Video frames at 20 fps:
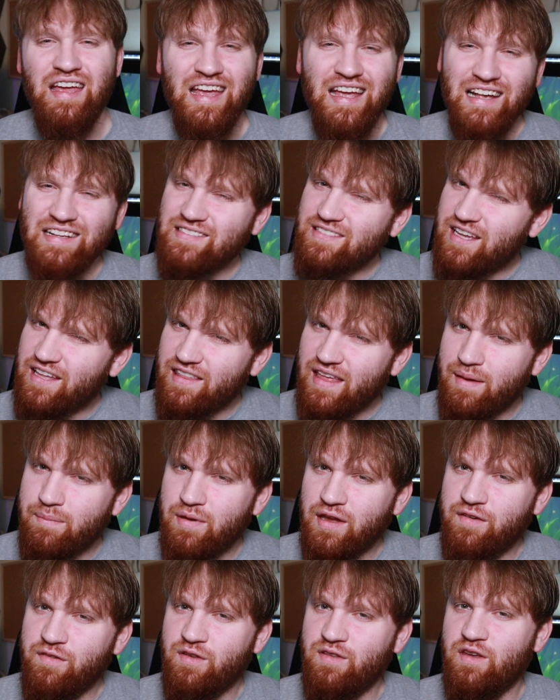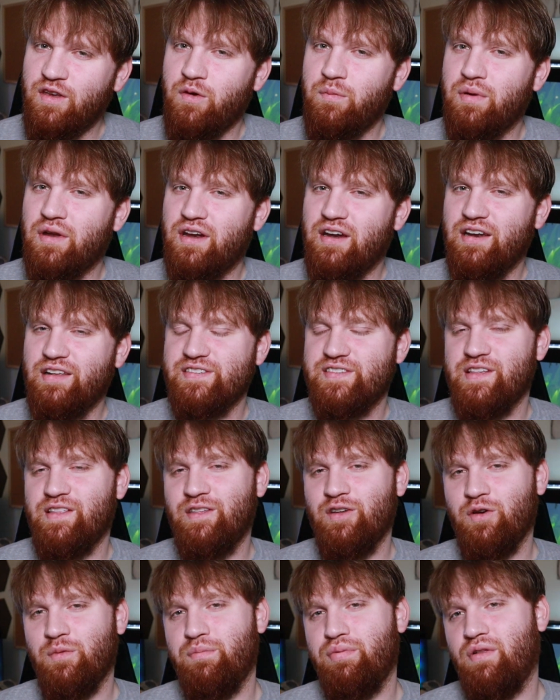It's not that big of a deal, but it is a
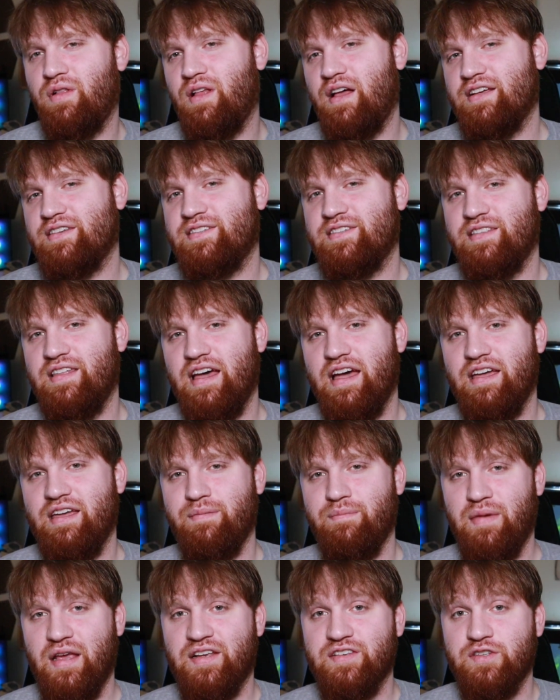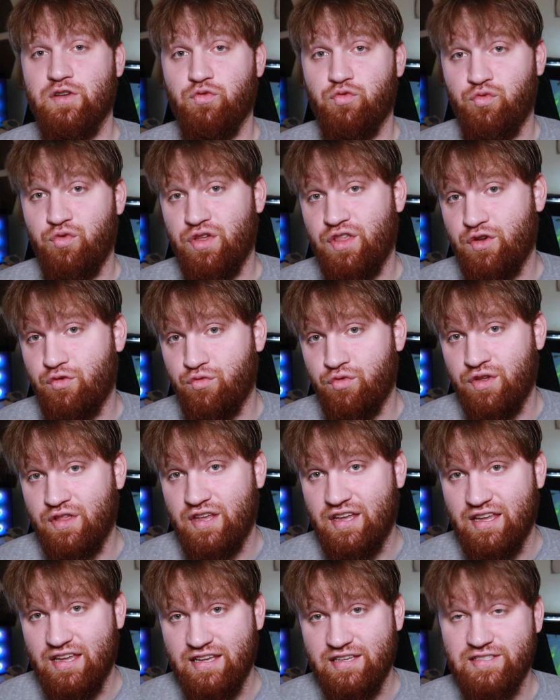little plus that it makes it really,
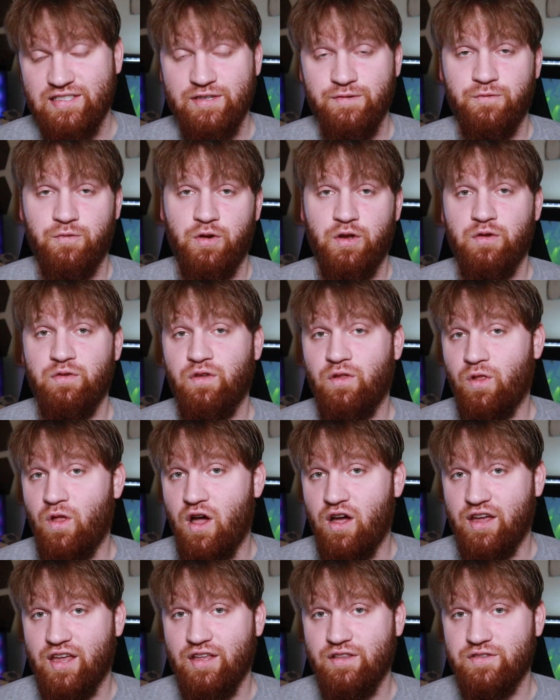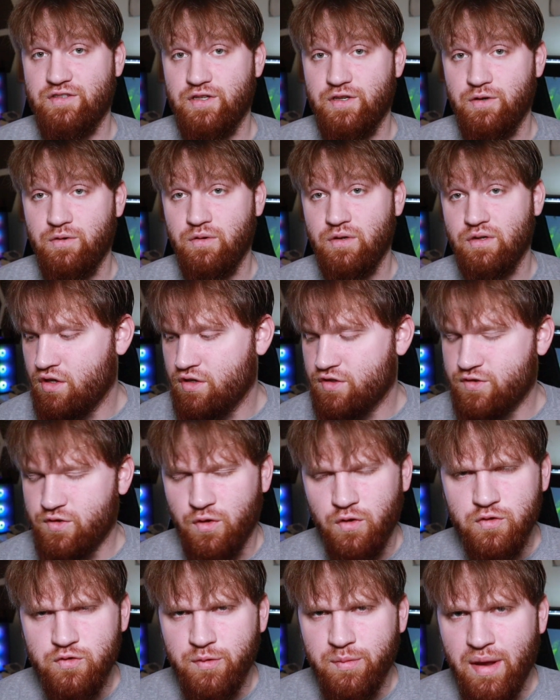really easy for you to log into. So
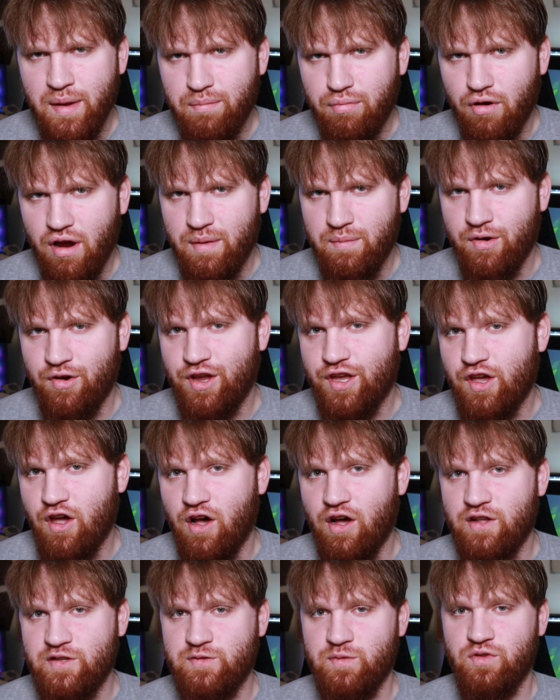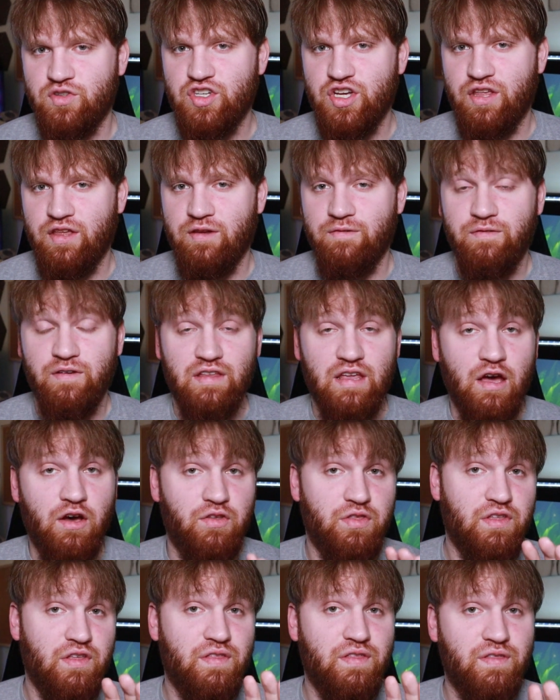those are my primary cons with Jellyfin. Now,
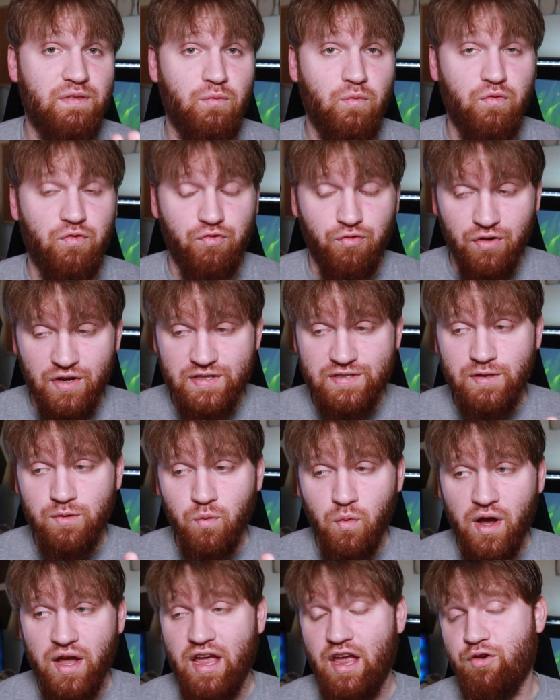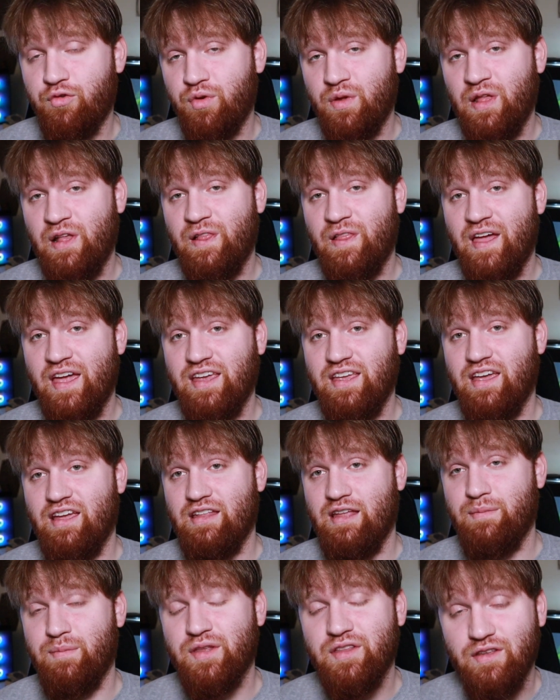the th reason why I really like it and
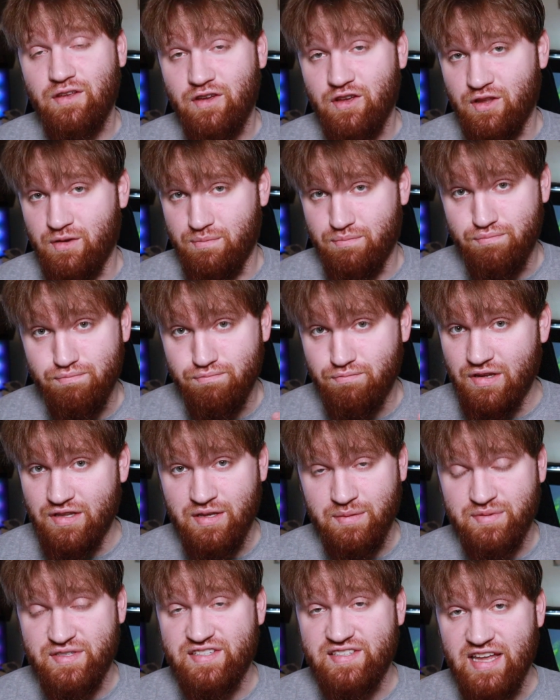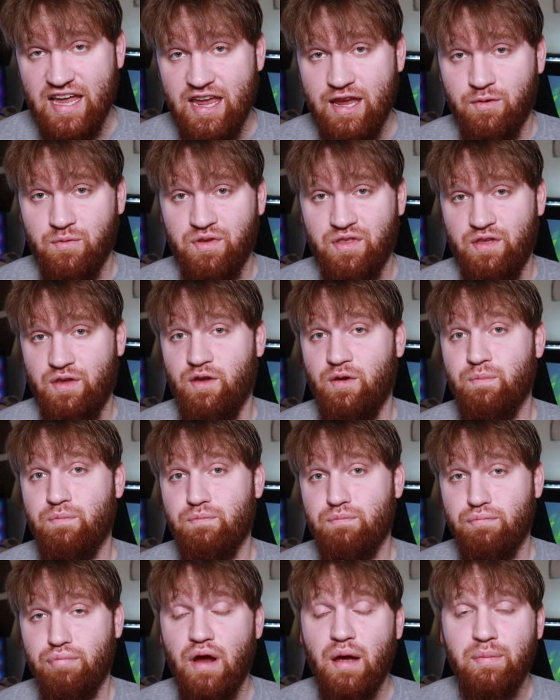I'm going to end up staying with it
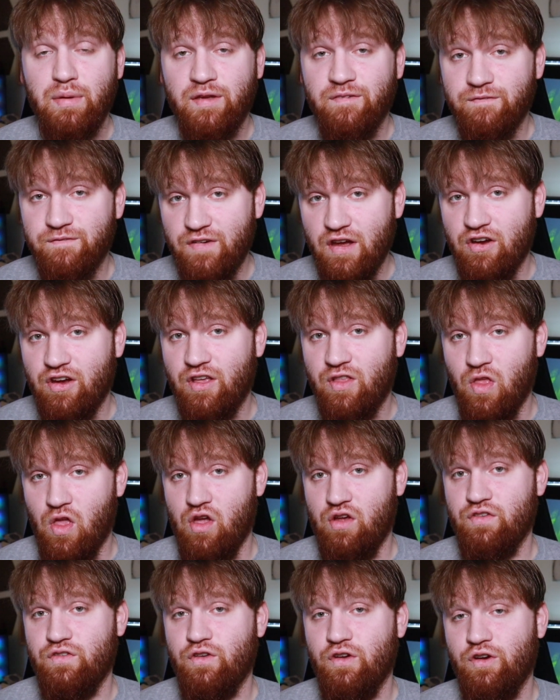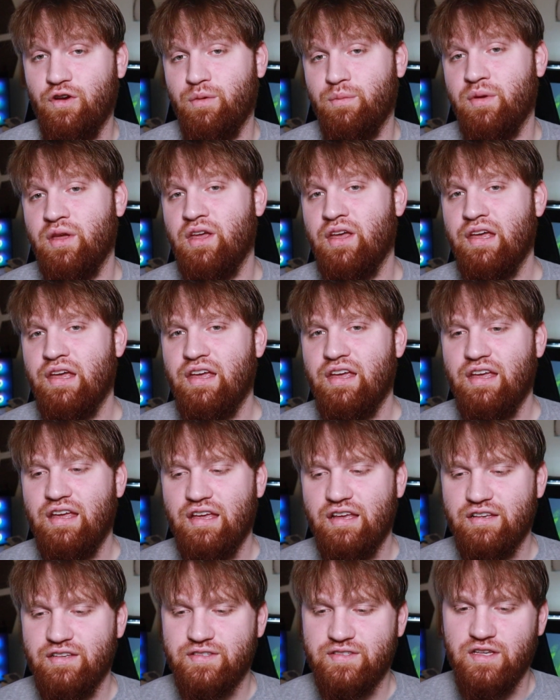probably very long term
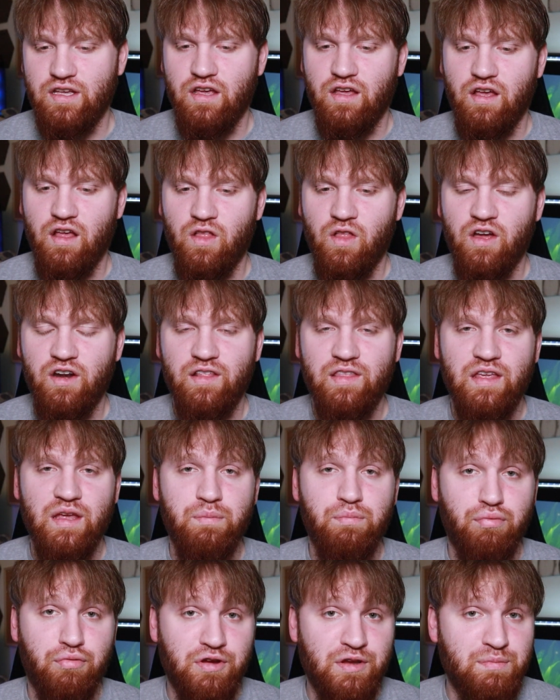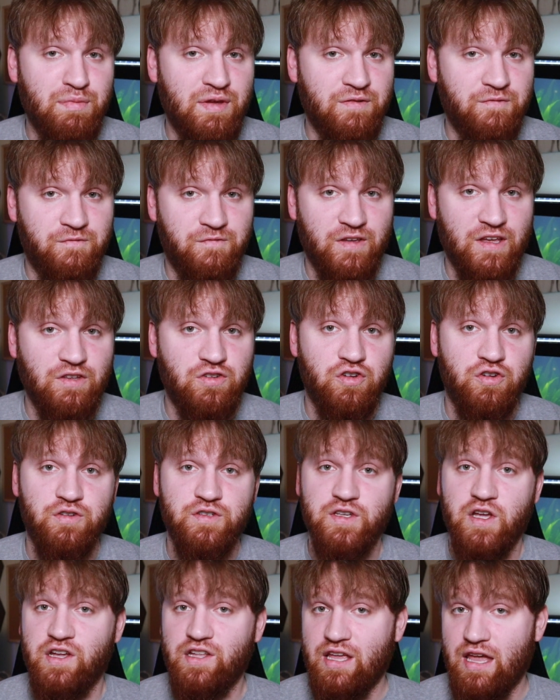is a lot of the premium features
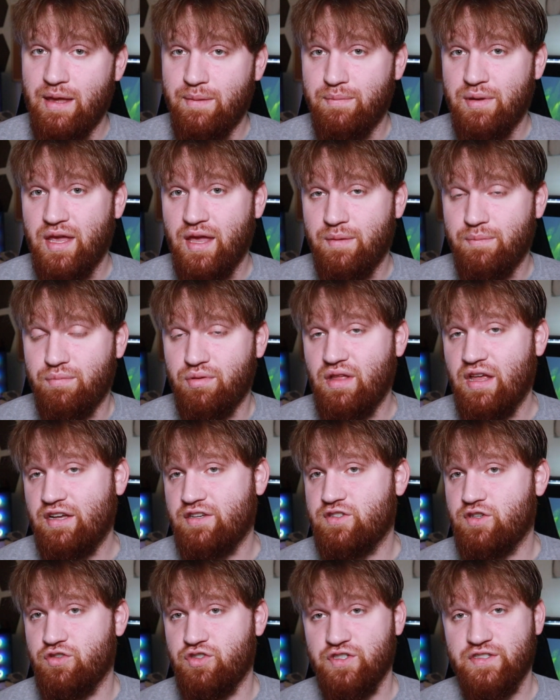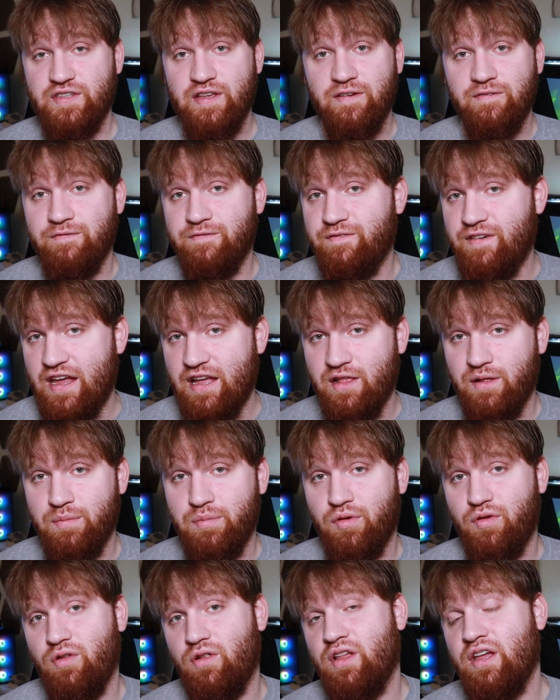on MBMplex are just
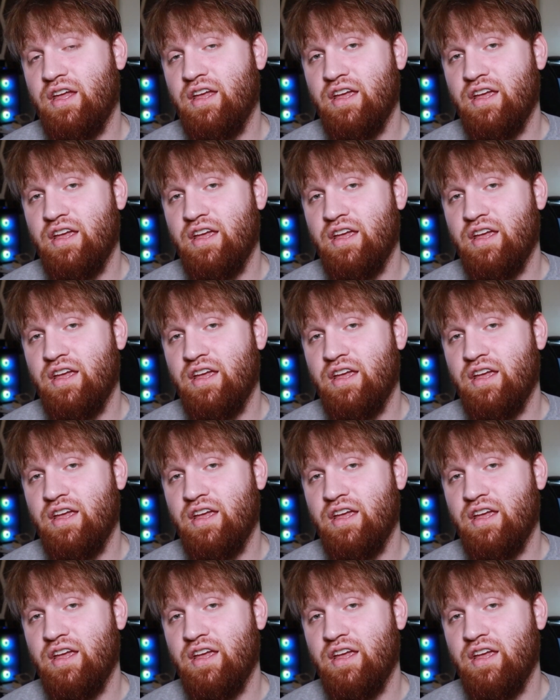available